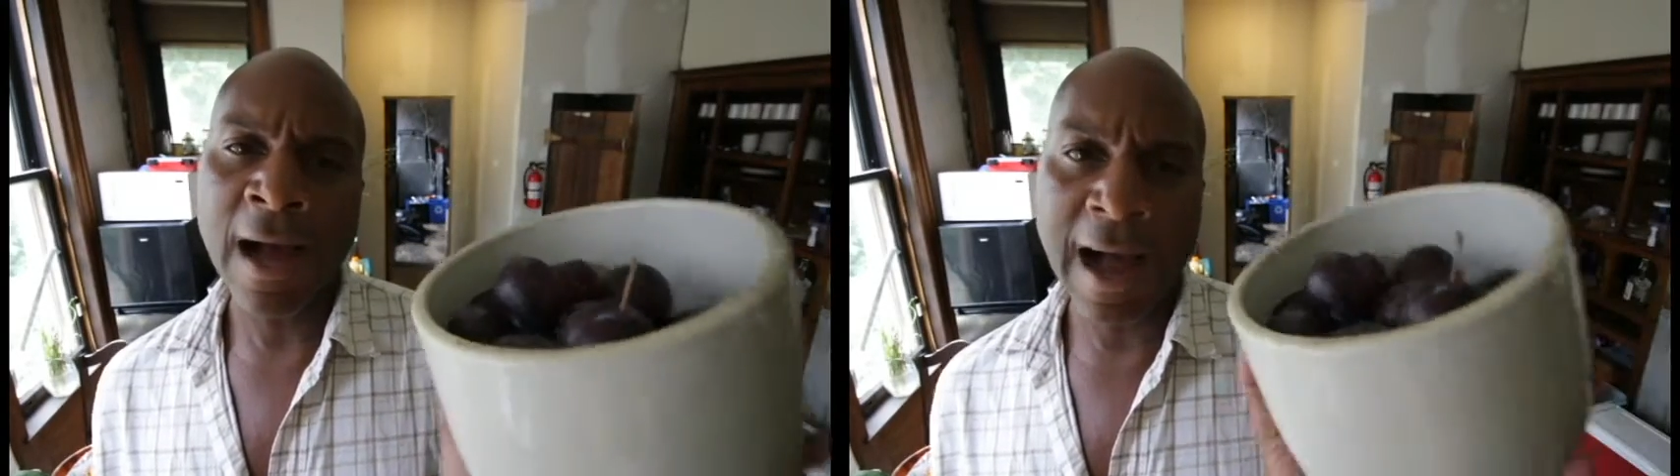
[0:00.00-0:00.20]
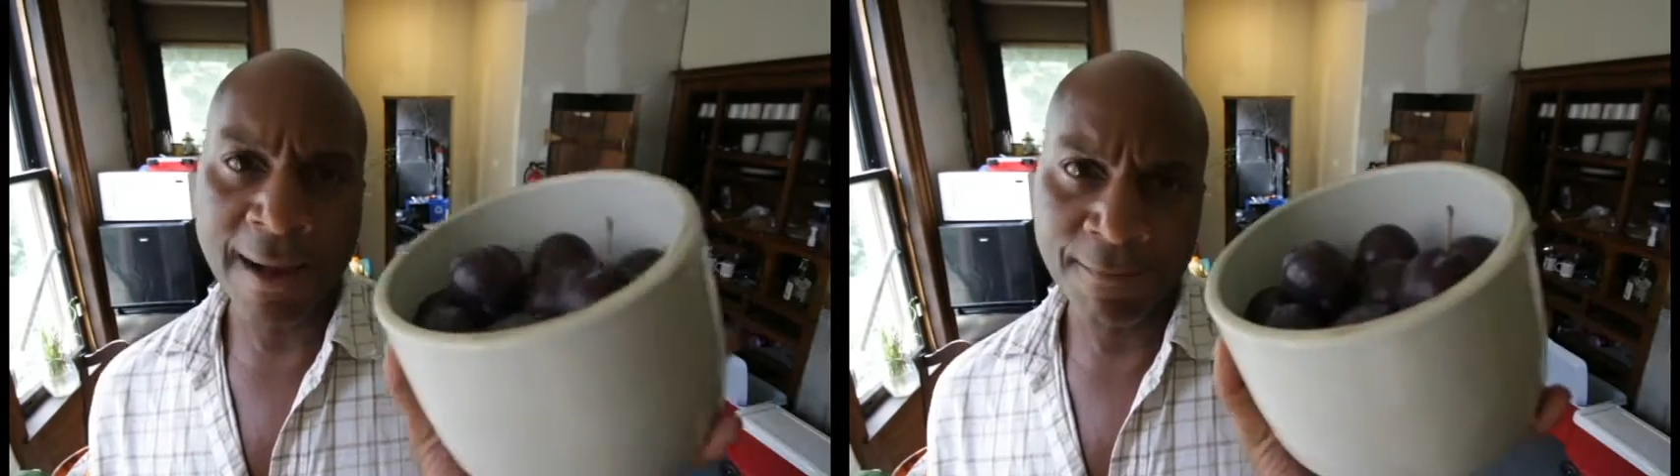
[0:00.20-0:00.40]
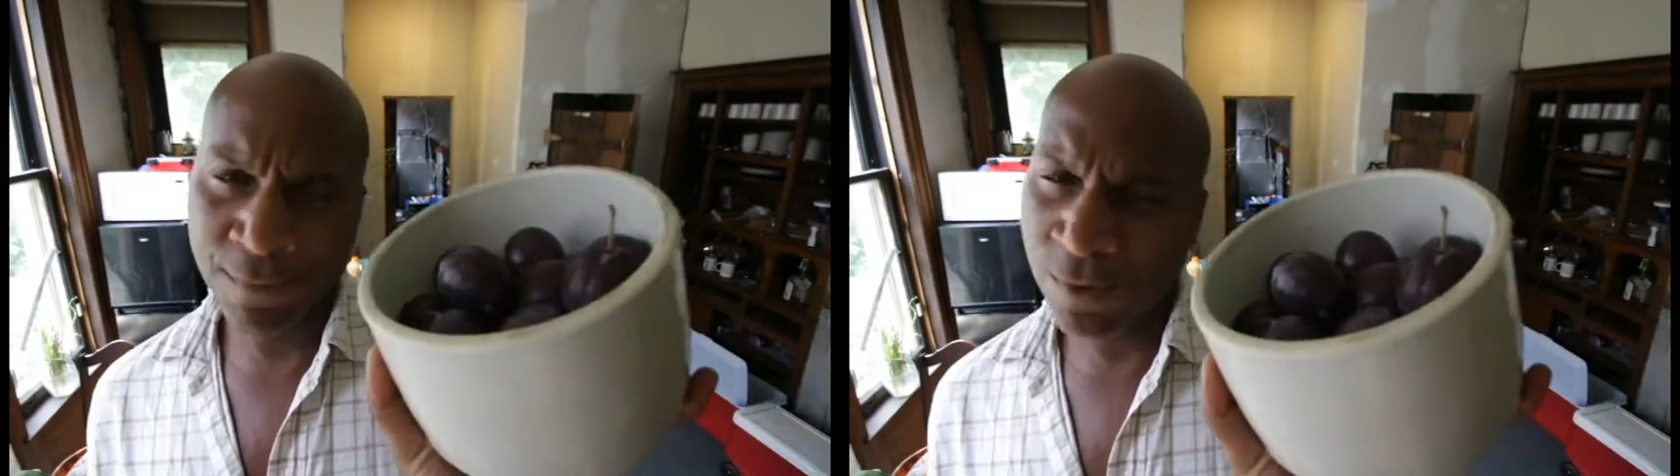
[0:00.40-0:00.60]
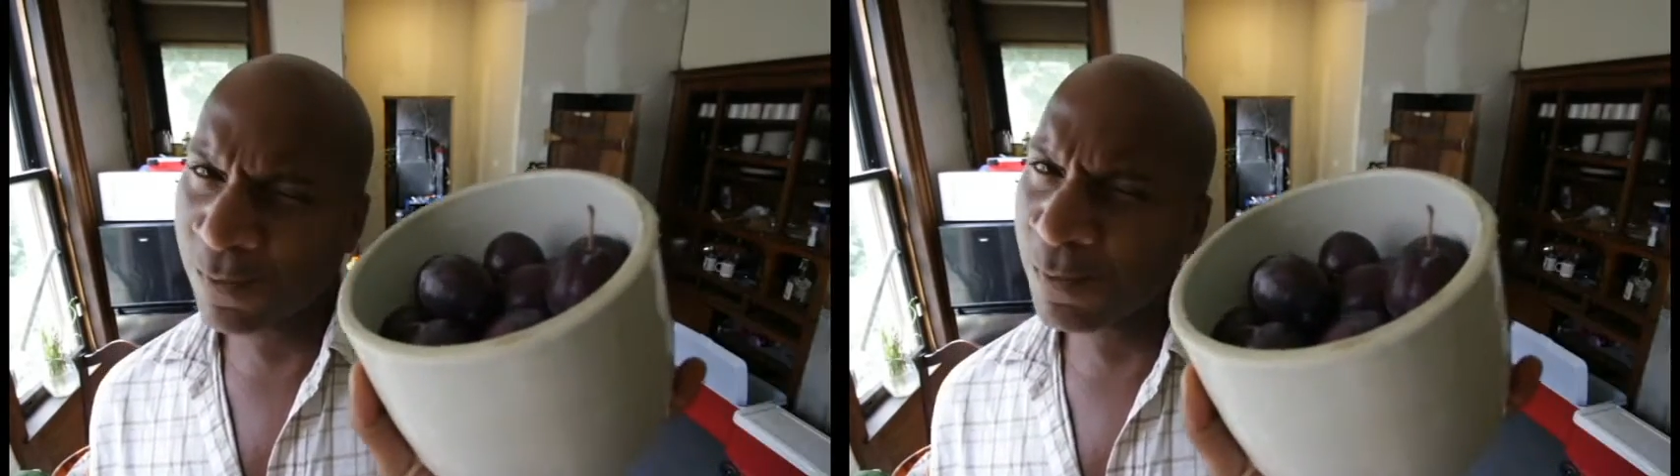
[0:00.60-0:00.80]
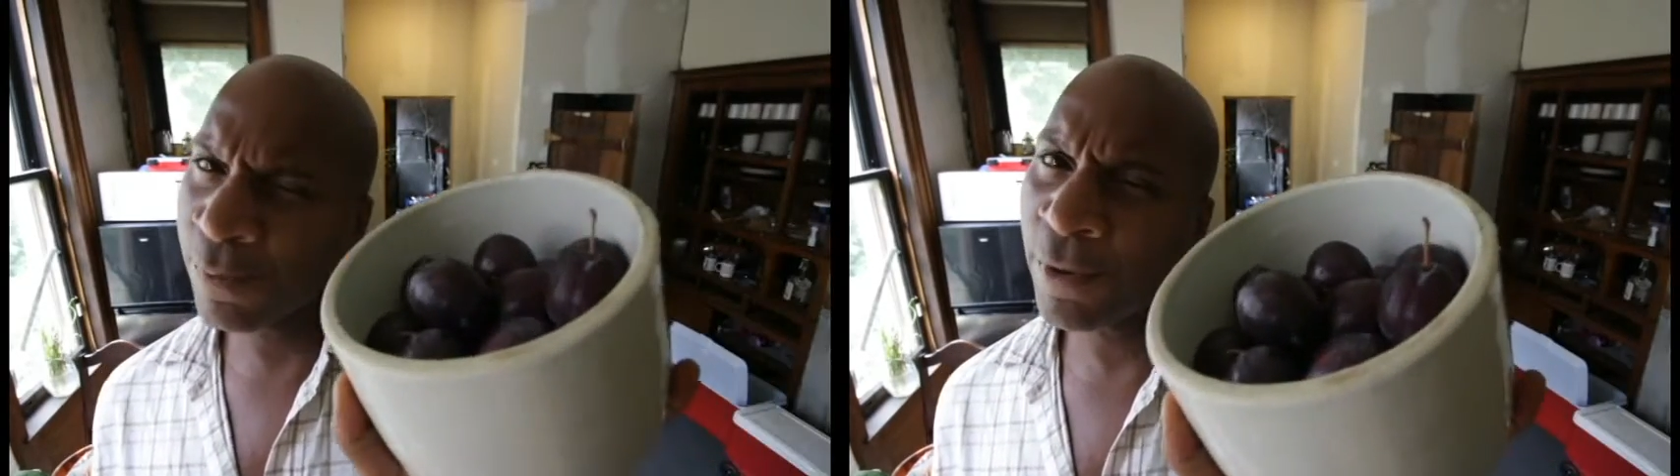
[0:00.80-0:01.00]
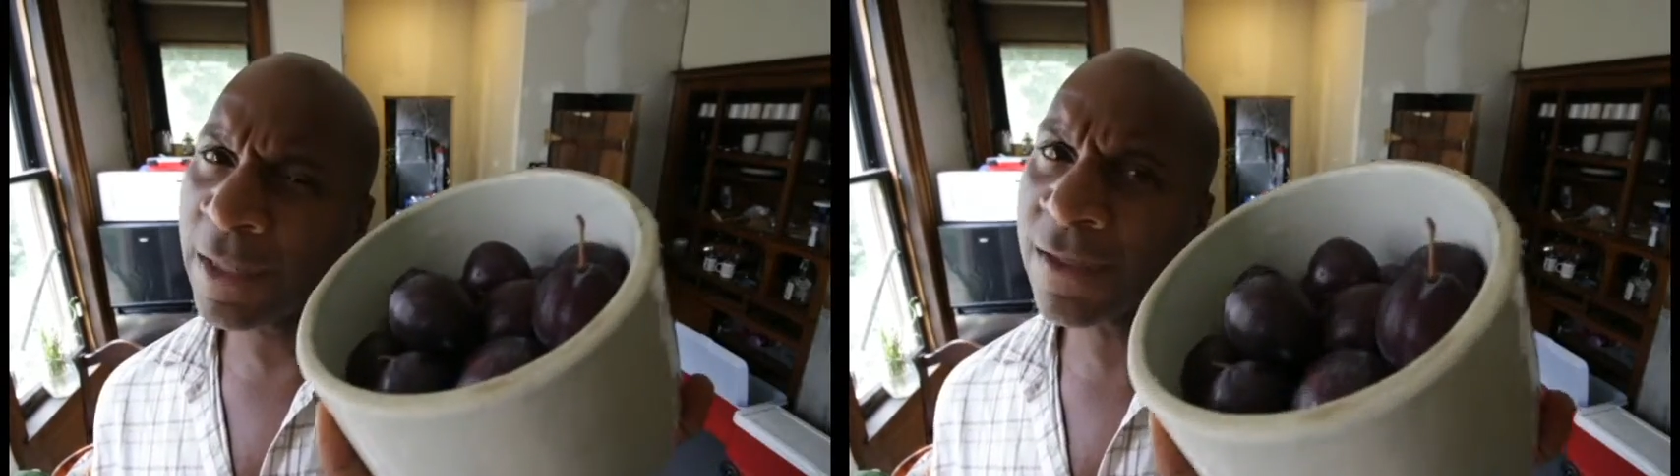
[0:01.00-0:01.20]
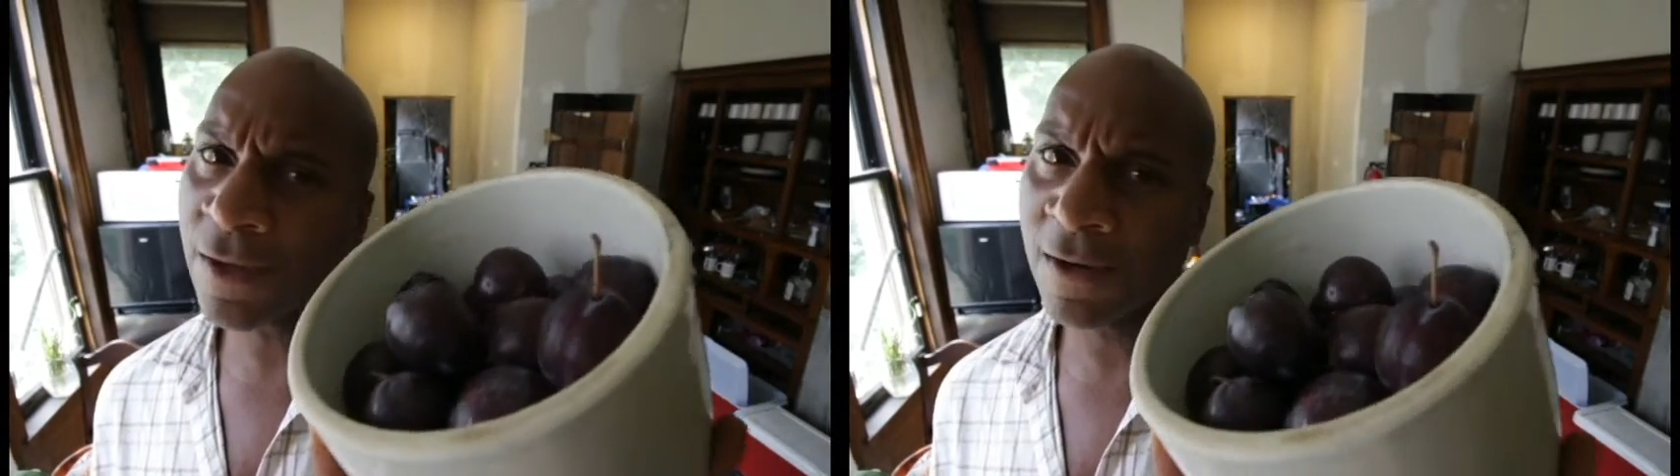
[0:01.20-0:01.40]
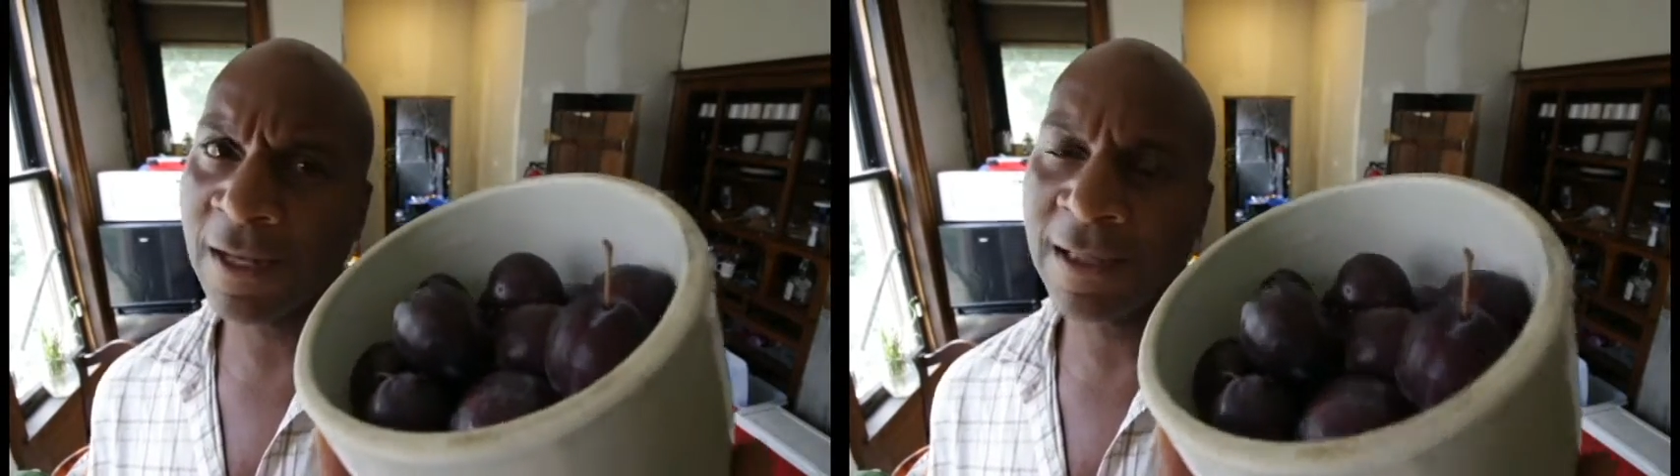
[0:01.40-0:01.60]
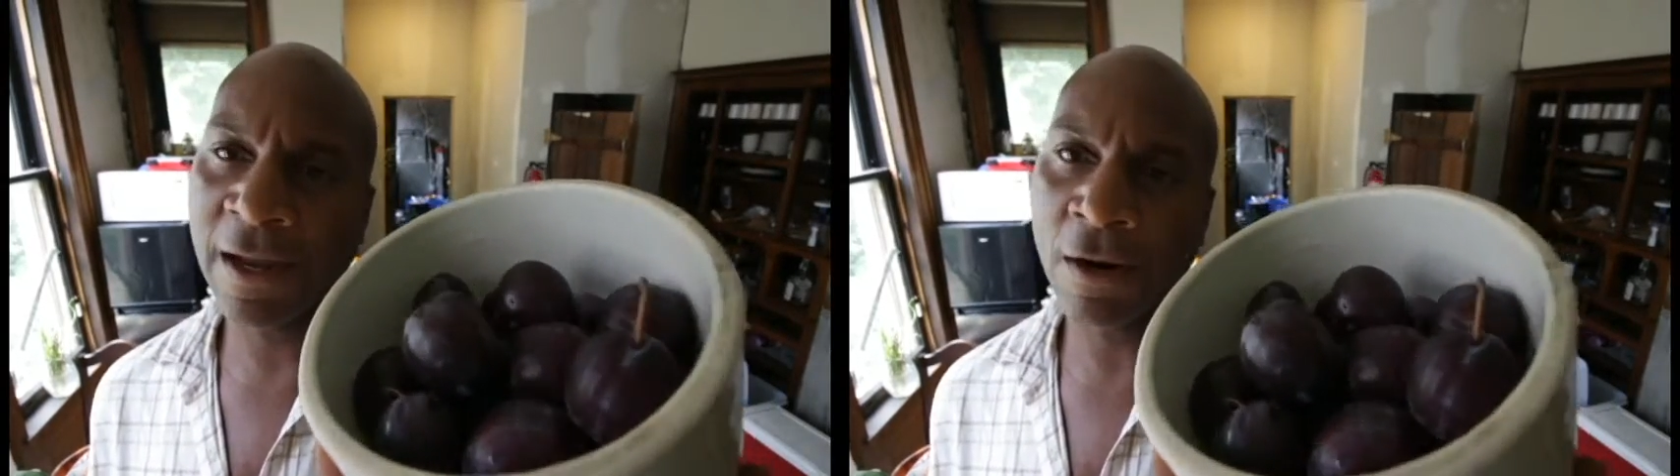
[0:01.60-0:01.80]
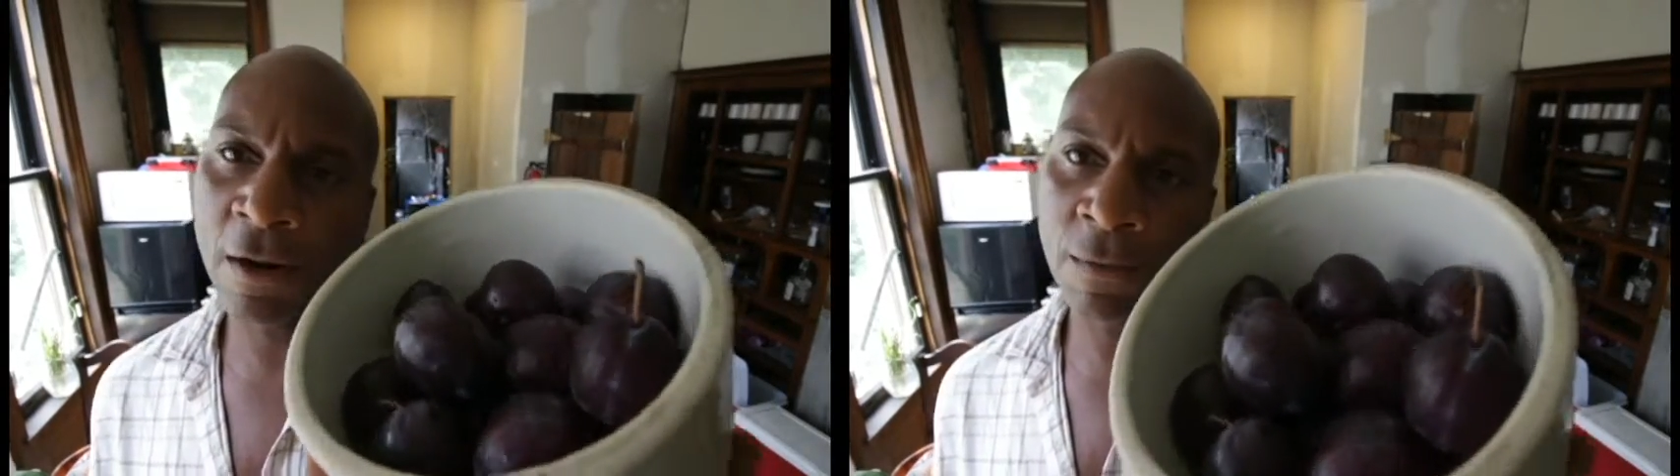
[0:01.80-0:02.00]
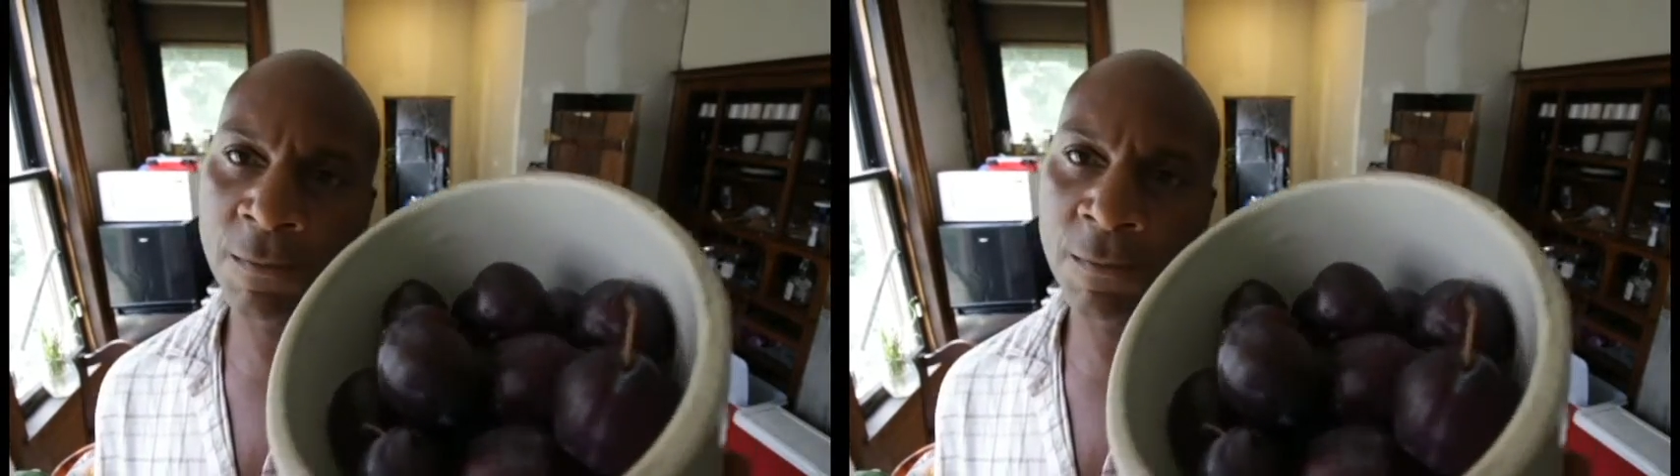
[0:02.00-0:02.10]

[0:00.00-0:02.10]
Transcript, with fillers: I'm pretty certain that they are